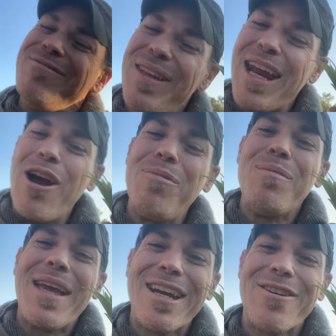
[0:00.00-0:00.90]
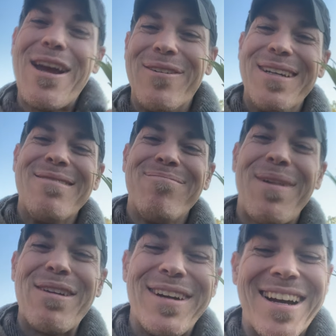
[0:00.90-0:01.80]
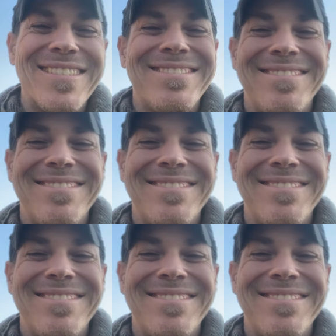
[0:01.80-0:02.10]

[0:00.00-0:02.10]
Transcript: and I hope you make it a great one. Bye for now.